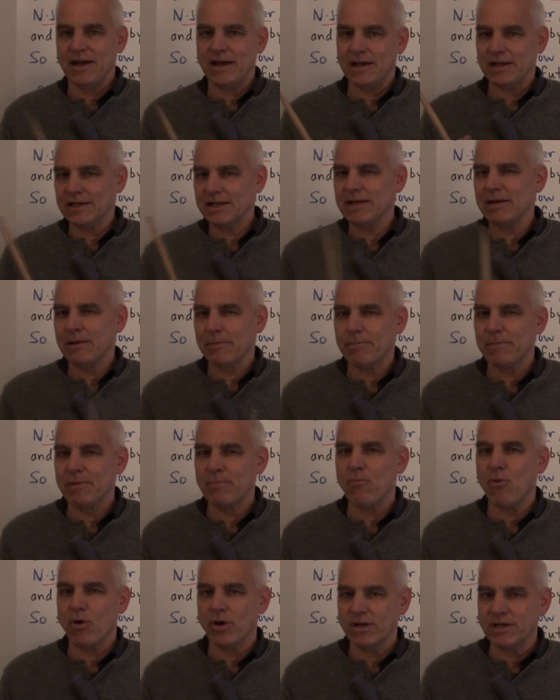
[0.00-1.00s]
a little
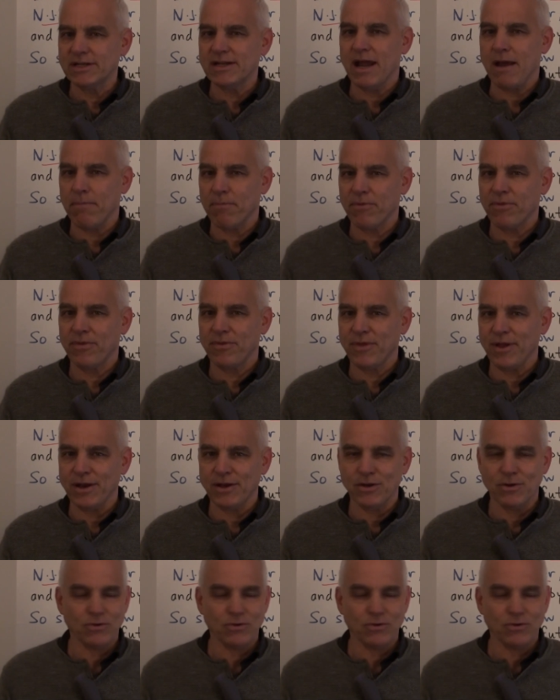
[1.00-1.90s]
bit more depth than